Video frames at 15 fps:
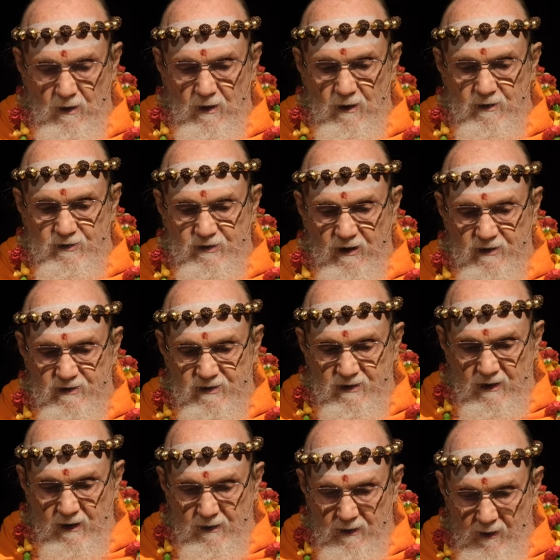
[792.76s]
just
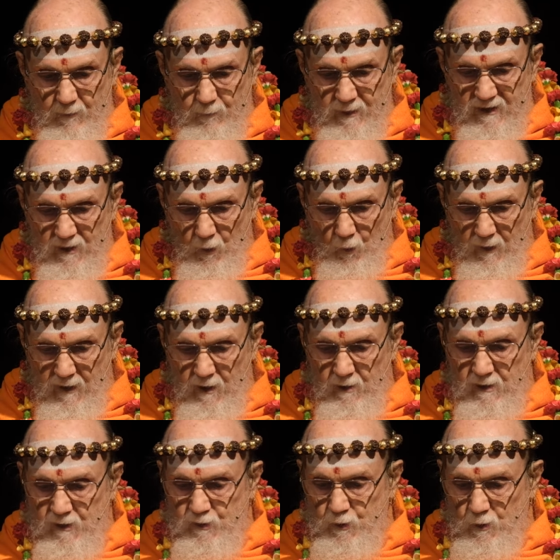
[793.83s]
sit and be aware
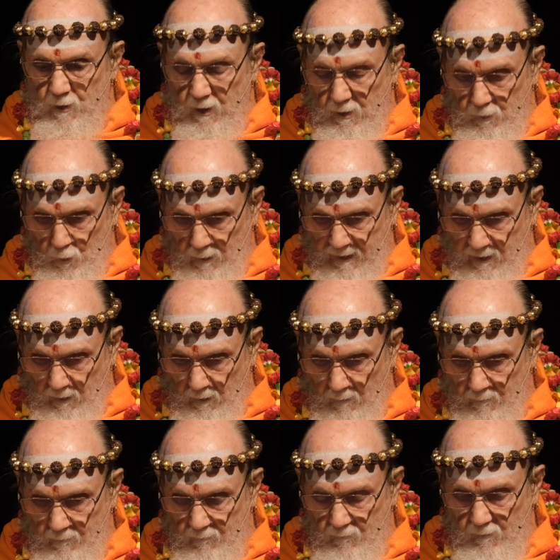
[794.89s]
that you are aware.
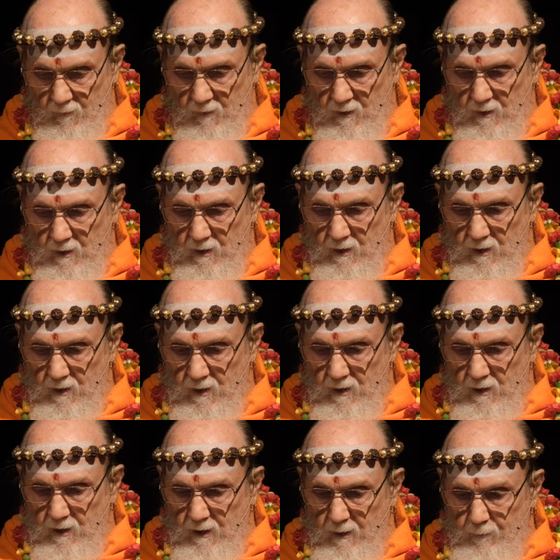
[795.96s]

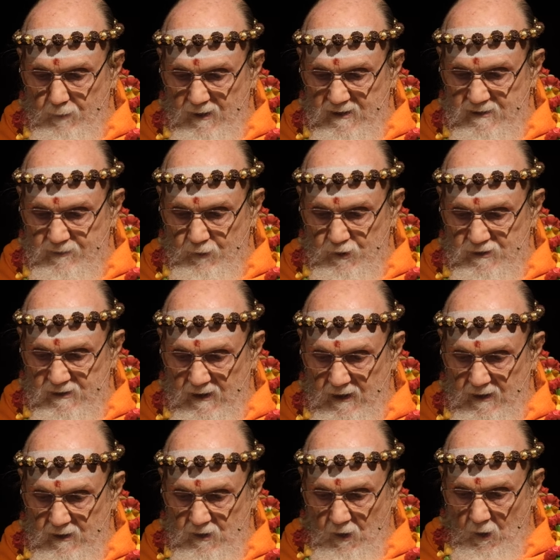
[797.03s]
A blissful
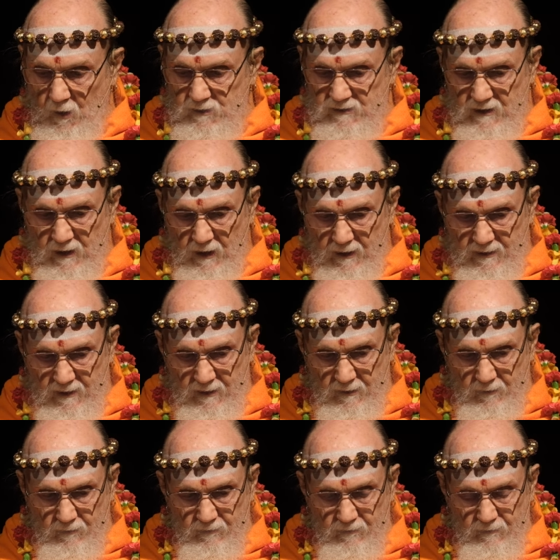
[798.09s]
state called
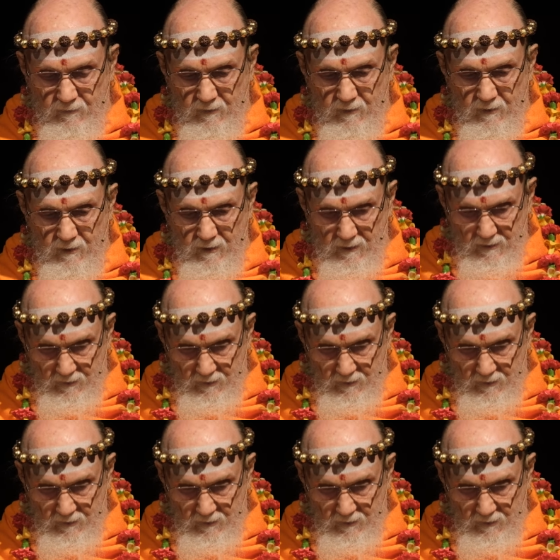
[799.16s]
kāyīv in